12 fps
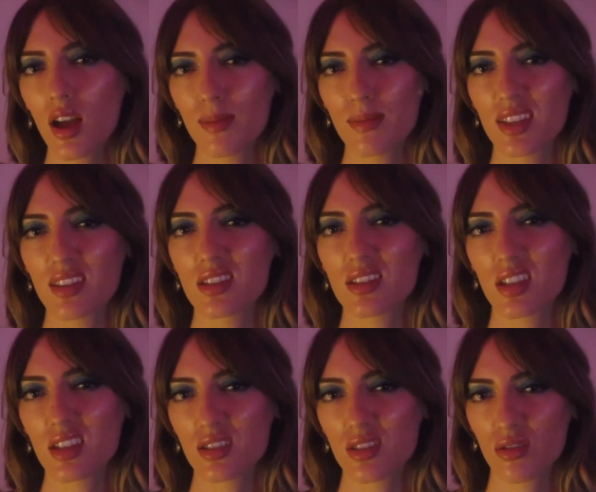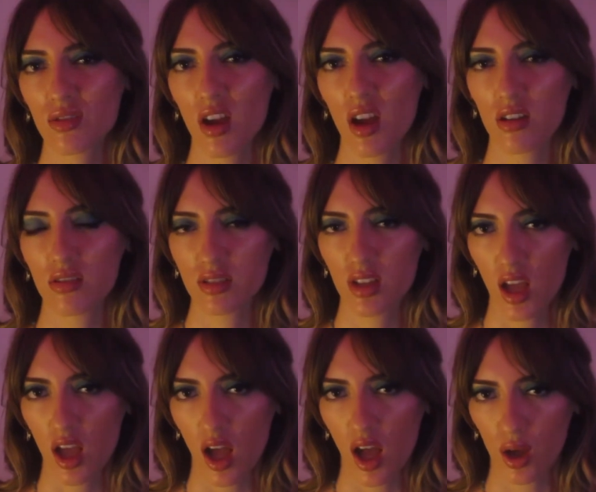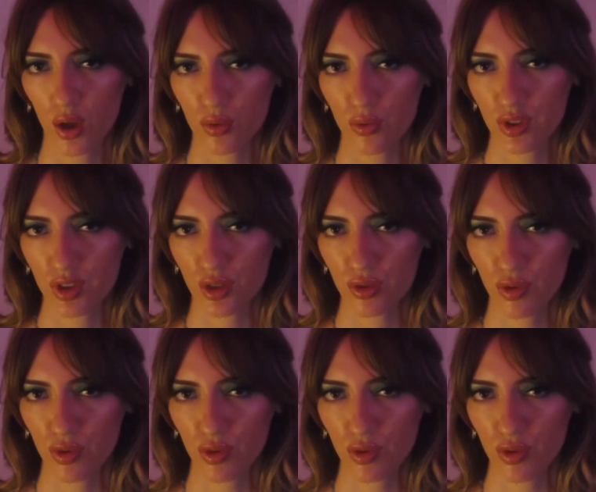I'm like the sickest around, out with the